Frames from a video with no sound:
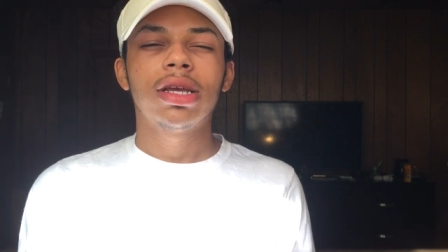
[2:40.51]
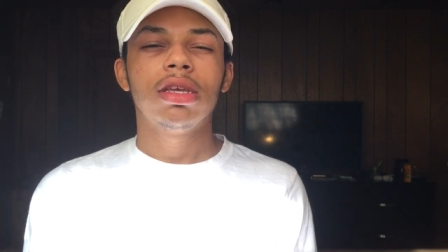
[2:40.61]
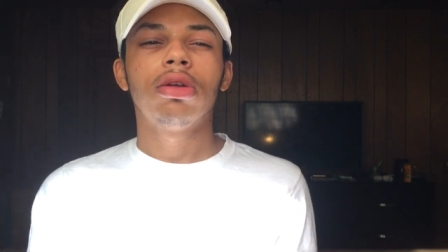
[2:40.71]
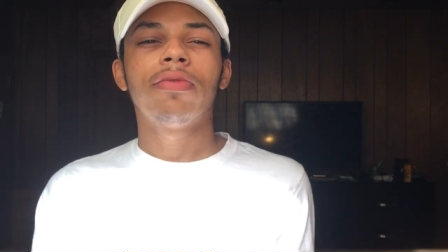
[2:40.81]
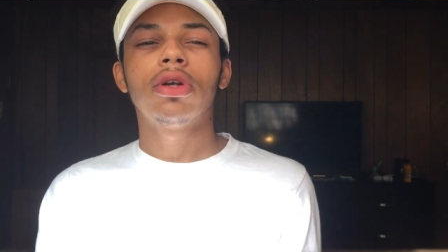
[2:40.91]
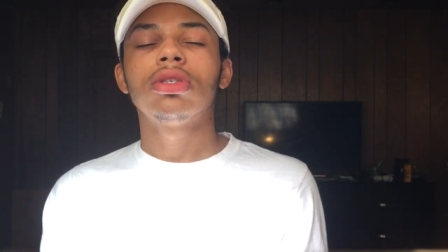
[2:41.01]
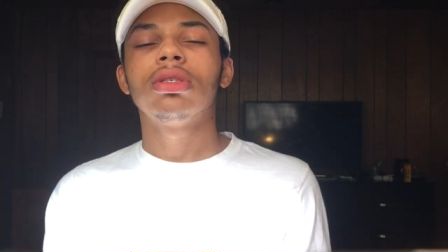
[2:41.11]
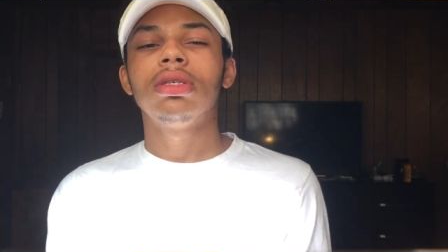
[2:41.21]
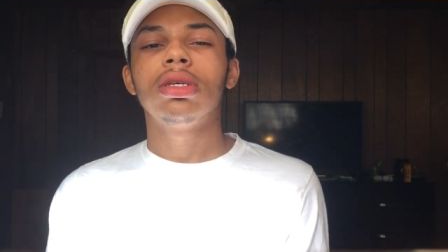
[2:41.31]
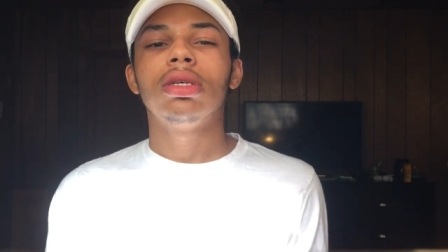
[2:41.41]
Like, your first
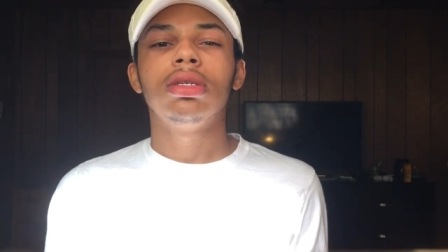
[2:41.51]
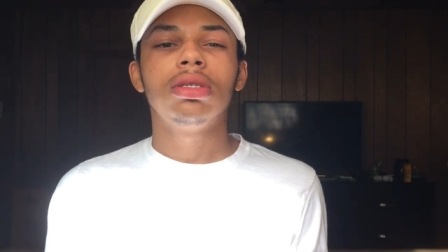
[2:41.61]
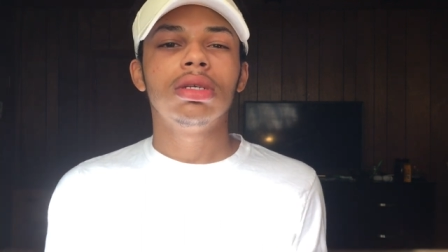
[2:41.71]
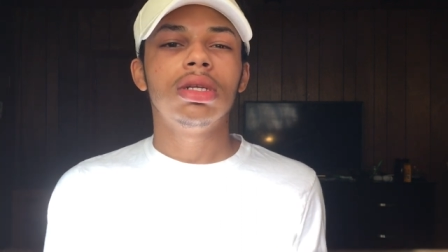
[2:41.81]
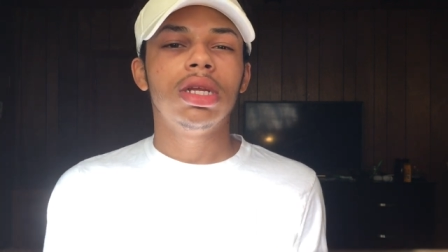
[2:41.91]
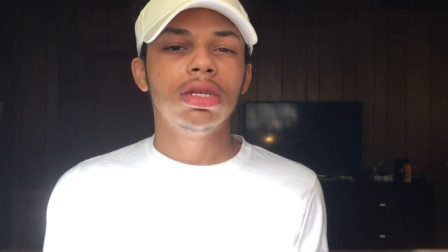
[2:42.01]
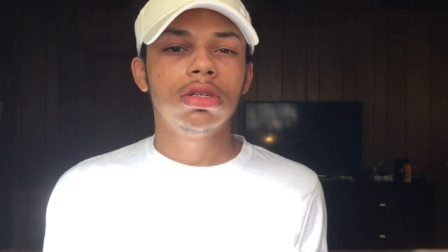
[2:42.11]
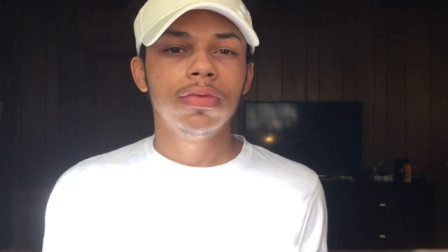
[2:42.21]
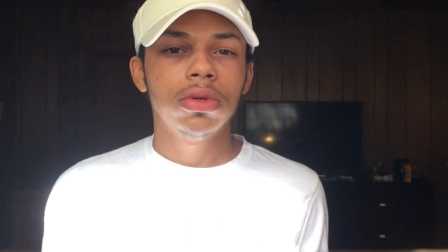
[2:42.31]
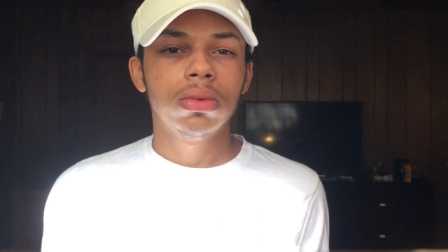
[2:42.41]
link is an
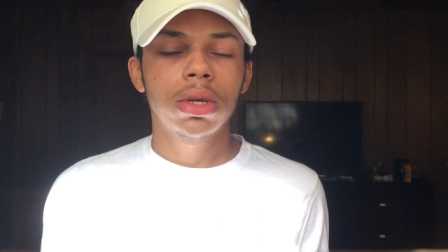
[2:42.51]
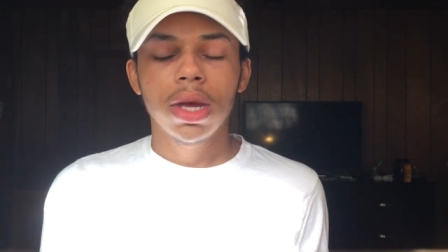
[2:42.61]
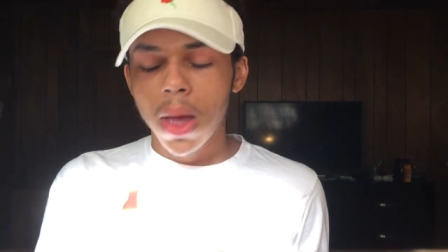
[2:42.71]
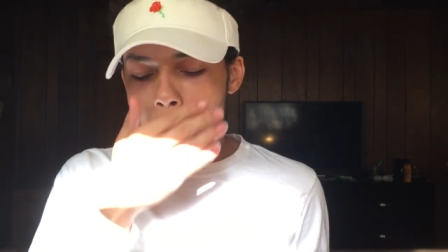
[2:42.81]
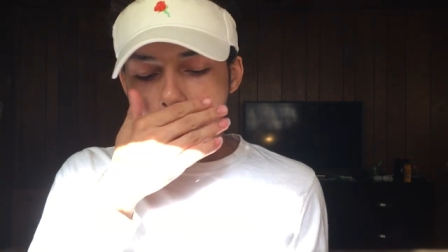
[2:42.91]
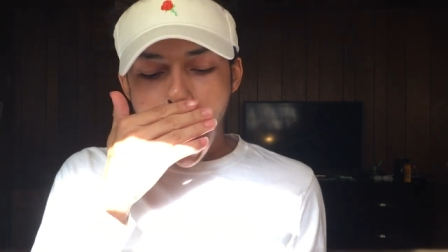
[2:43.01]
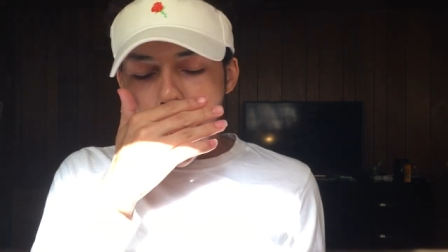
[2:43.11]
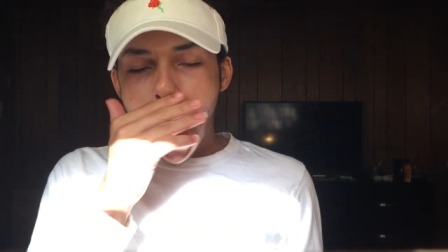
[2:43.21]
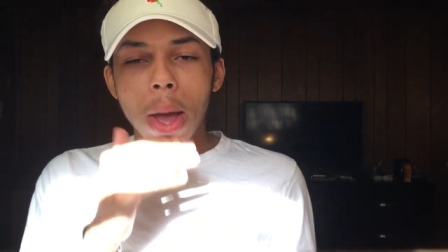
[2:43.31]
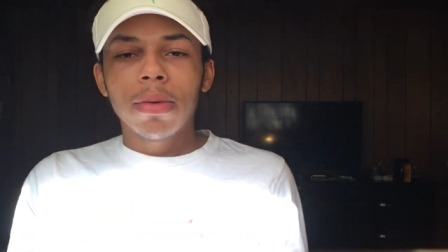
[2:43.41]
interview.
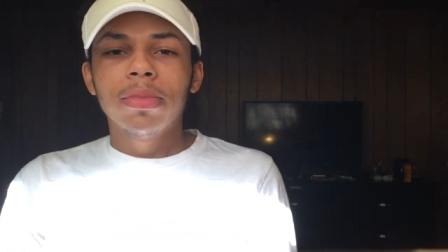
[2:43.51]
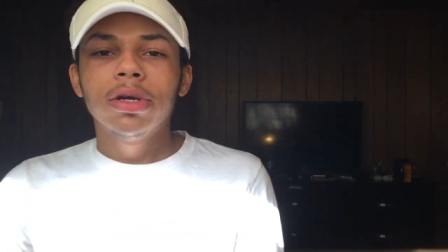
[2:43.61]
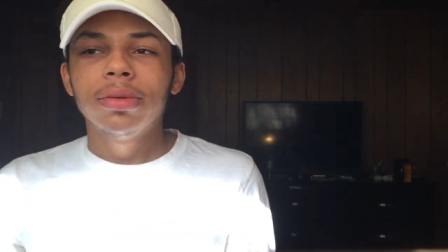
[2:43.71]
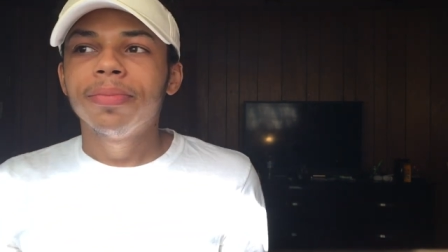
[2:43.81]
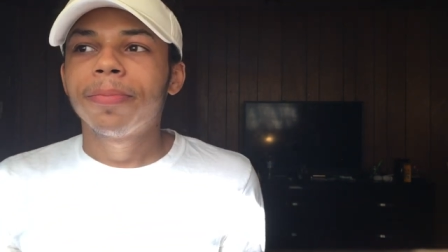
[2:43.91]
But,